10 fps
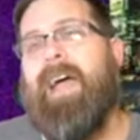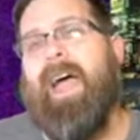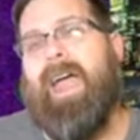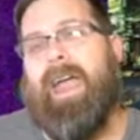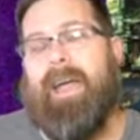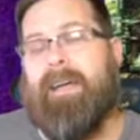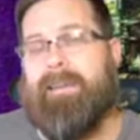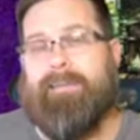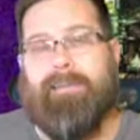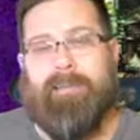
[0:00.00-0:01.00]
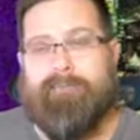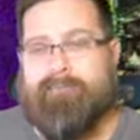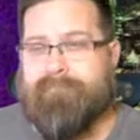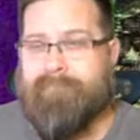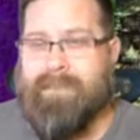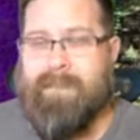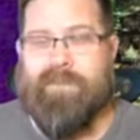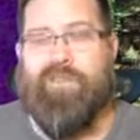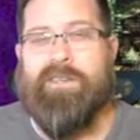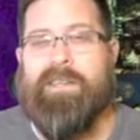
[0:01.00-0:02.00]
and
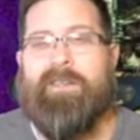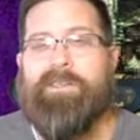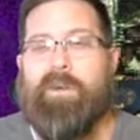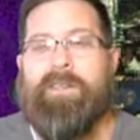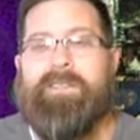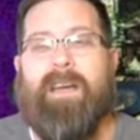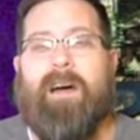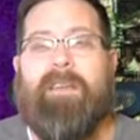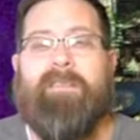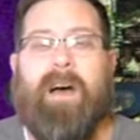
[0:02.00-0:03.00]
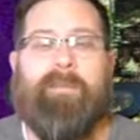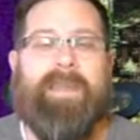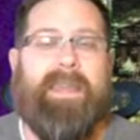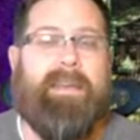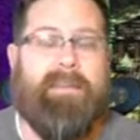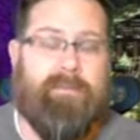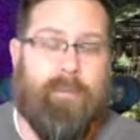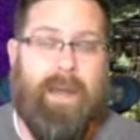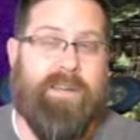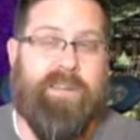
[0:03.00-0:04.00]
this just gives you a ton of updated
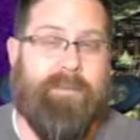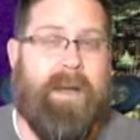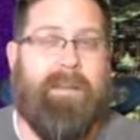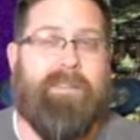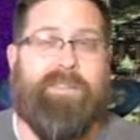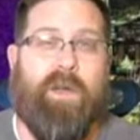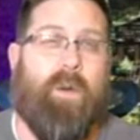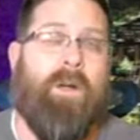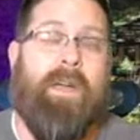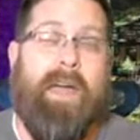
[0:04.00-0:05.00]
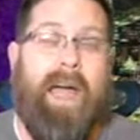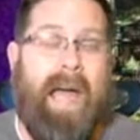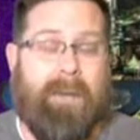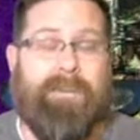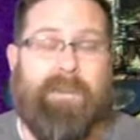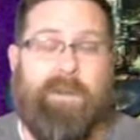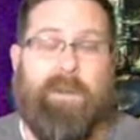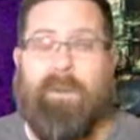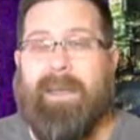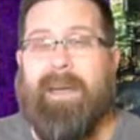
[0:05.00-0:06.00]
information about it. So
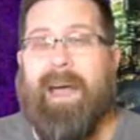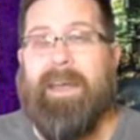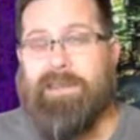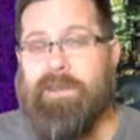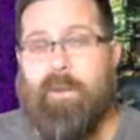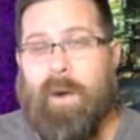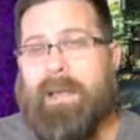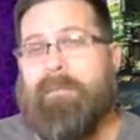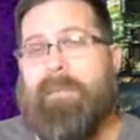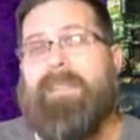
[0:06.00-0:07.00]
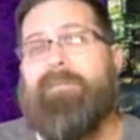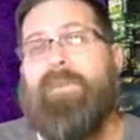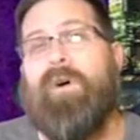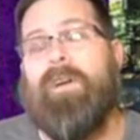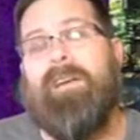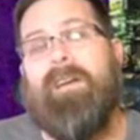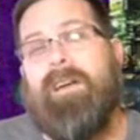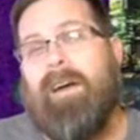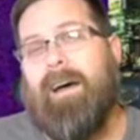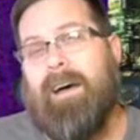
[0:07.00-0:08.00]
absolutely, I do recommend the book.
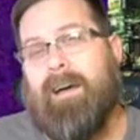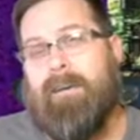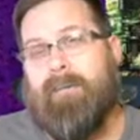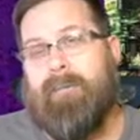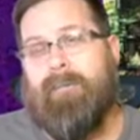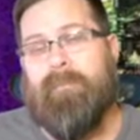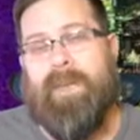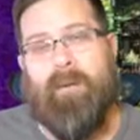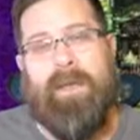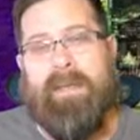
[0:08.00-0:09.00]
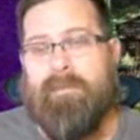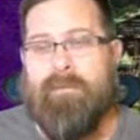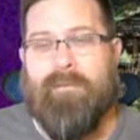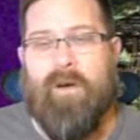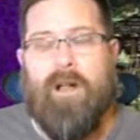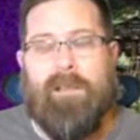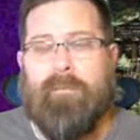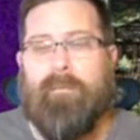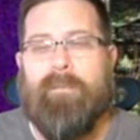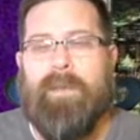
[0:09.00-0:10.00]
Even for
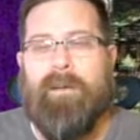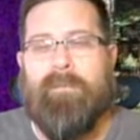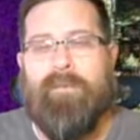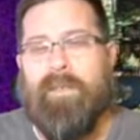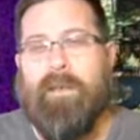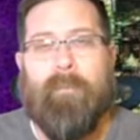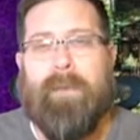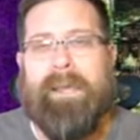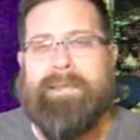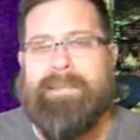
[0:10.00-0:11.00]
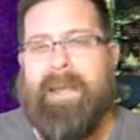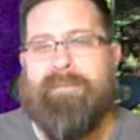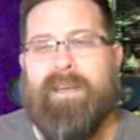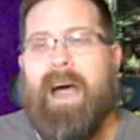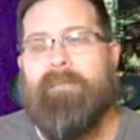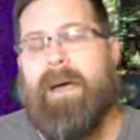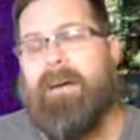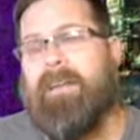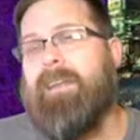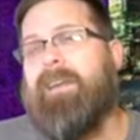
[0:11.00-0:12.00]
all for the complaints that I've got
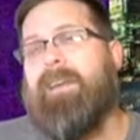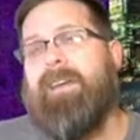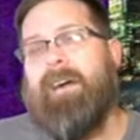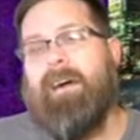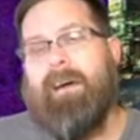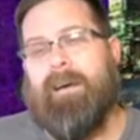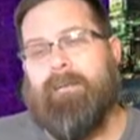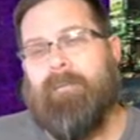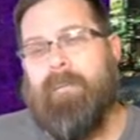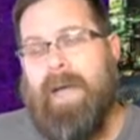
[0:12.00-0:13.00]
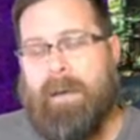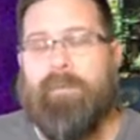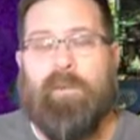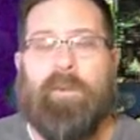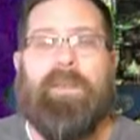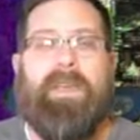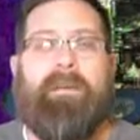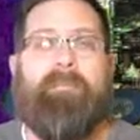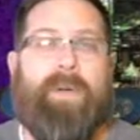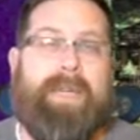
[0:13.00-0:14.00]
about it,
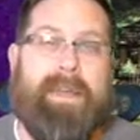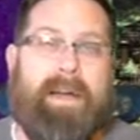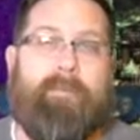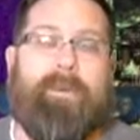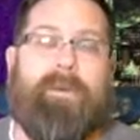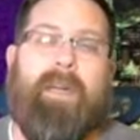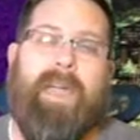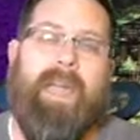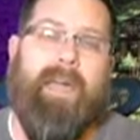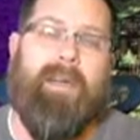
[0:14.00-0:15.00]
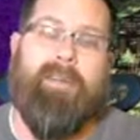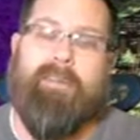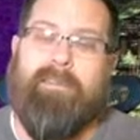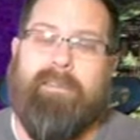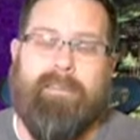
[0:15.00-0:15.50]
absolutely pick it up and